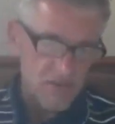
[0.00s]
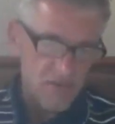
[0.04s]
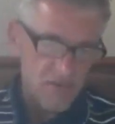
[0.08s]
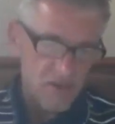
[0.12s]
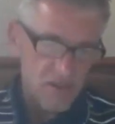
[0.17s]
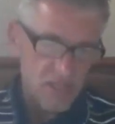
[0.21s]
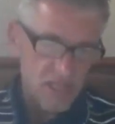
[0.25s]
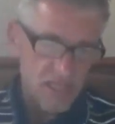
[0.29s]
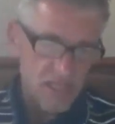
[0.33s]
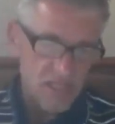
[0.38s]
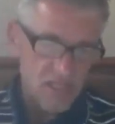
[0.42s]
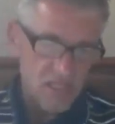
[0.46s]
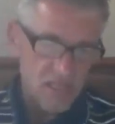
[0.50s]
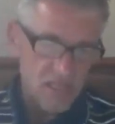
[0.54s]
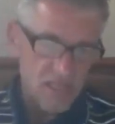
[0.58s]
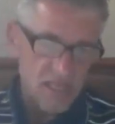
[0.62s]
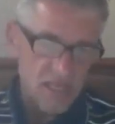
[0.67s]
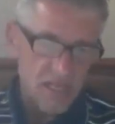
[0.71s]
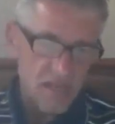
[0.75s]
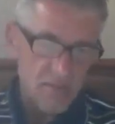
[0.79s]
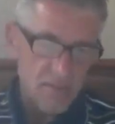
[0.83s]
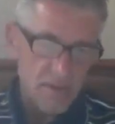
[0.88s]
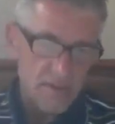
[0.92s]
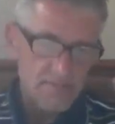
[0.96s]
different things to
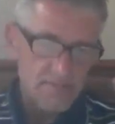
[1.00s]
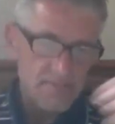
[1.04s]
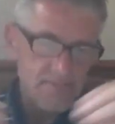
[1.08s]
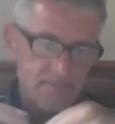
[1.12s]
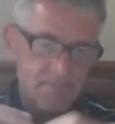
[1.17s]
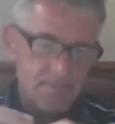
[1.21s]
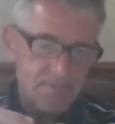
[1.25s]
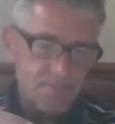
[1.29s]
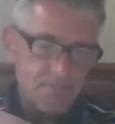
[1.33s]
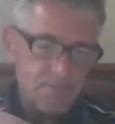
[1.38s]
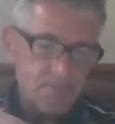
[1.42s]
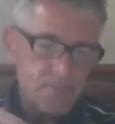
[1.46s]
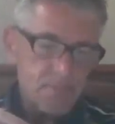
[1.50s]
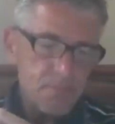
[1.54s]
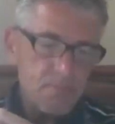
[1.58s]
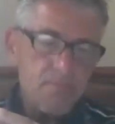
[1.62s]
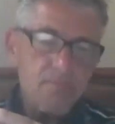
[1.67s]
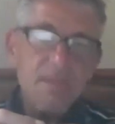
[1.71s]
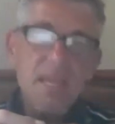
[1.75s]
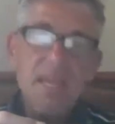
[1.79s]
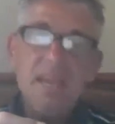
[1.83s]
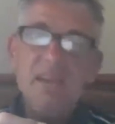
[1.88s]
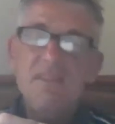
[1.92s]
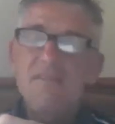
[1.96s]
think about.
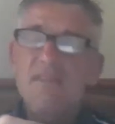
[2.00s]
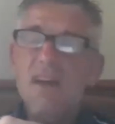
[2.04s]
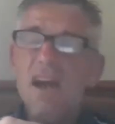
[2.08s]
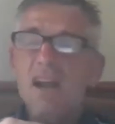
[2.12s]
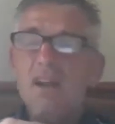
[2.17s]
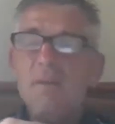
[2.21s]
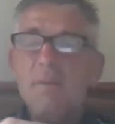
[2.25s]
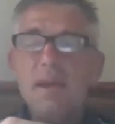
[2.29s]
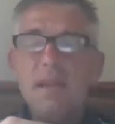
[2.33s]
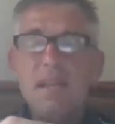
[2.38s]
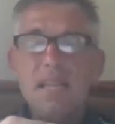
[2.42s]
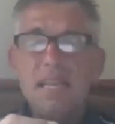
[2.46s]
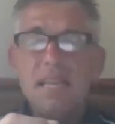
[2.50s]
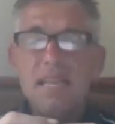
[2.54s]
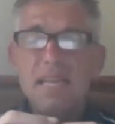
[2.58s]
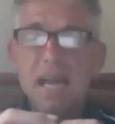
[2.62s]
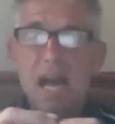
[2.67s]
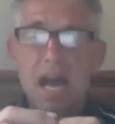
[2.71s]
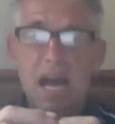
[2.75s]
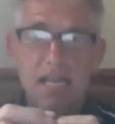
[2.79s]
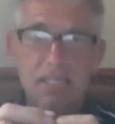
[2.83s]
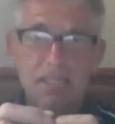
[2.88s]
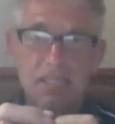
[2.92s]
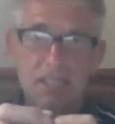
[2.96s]
Environmentally
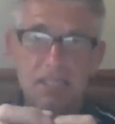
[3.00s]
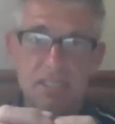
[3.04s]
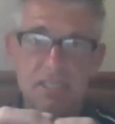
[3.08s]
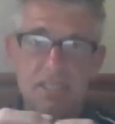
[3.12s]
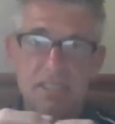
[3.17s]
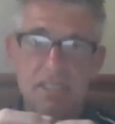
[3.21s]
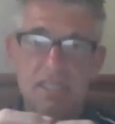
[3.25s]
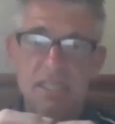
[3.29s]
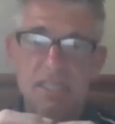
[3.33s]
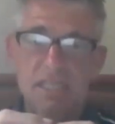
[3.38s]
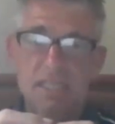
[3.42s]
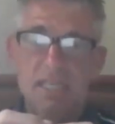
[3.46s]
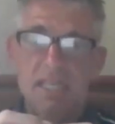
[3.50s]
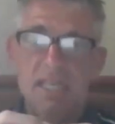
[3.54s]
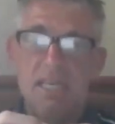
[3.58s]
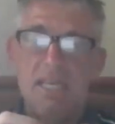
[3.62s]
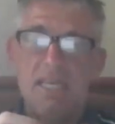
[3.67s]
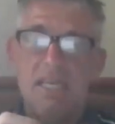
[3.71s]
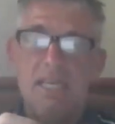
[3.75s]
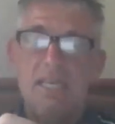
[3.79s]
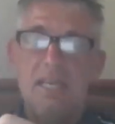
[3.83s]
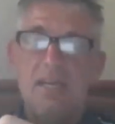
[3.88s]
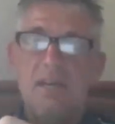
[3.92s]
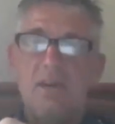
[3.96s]
conscious,
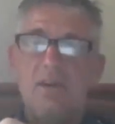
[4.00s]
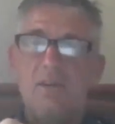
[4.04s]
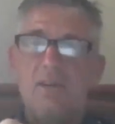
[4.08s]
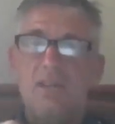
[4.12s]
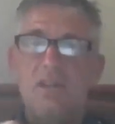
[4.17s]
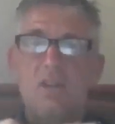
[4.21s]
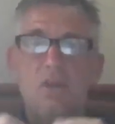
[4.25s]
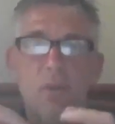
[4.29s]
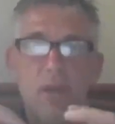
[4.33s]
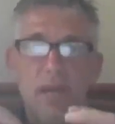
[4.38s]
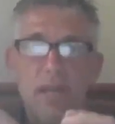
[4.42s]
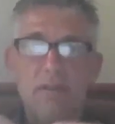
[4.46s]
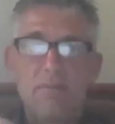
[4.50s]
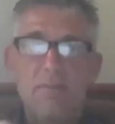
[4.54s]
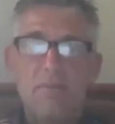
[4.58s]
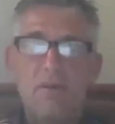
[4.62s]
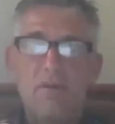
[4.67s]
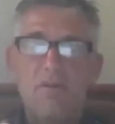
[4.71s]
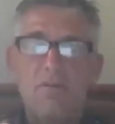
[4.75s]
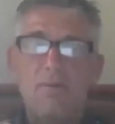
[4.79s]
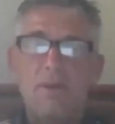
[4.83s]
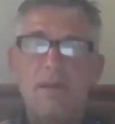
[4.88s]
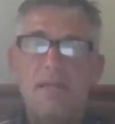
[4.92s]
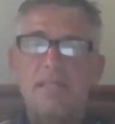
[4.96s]
the green
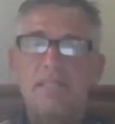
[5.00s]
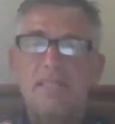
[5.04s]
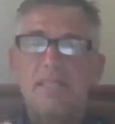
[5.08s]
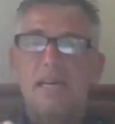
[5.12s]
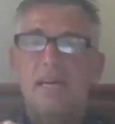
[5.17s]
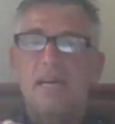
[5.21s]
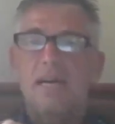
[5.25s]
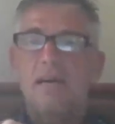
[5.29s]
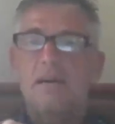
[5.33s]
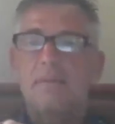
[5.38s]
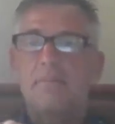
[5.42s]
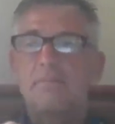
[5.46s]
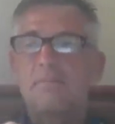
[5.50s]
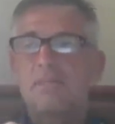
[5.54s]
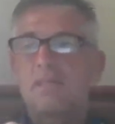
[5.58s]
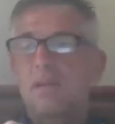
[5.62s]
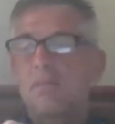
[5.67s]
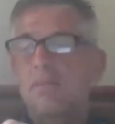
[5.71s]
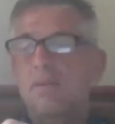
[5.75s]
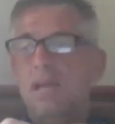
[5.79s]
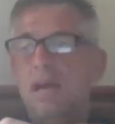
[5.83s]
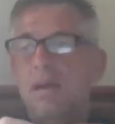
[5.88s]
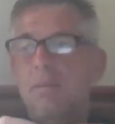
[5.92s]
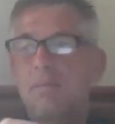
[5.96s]
movement.
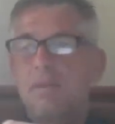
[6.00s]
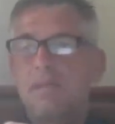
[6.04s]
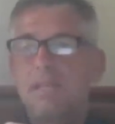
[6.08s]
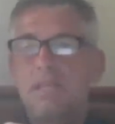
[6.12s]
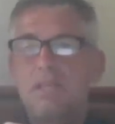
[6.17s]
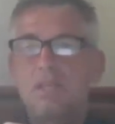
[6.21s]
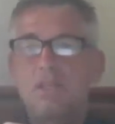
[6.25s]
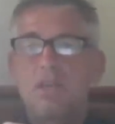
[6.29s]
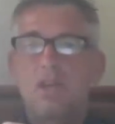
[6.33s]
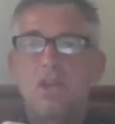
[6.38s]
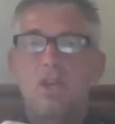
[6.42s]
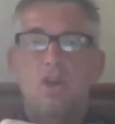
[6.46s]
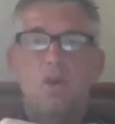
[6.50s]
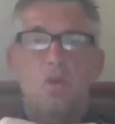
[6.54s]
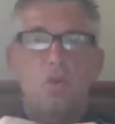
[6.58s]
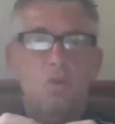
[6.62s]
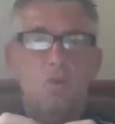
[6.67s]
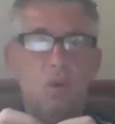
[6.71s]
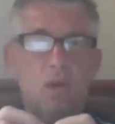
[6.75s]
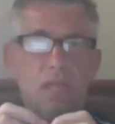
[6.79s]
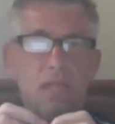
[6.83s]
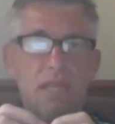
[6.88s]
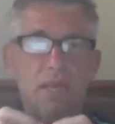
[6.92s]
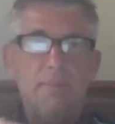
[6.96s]
Some companies
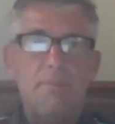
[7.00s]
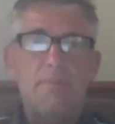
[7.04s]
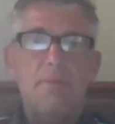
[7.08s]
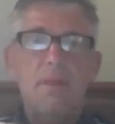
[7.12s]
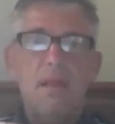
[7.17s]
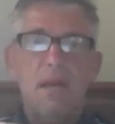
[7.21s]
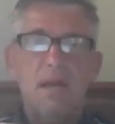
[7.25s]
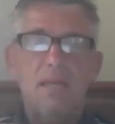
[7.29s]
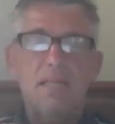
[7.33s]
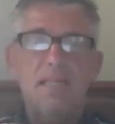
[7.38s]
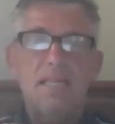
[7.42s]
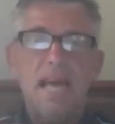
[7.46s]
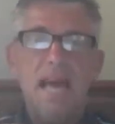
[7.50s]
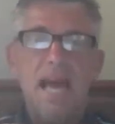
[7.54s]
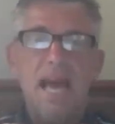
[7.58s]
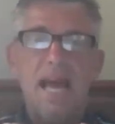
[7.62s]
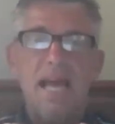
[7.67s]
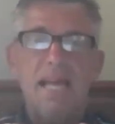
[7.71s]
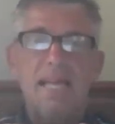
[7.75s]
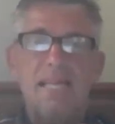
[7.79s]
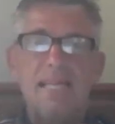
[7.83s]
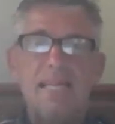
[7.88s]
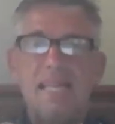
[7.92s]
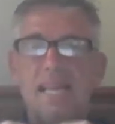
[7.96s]
really plug
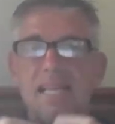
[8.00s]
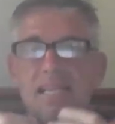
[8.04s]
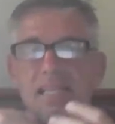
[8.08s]
that, and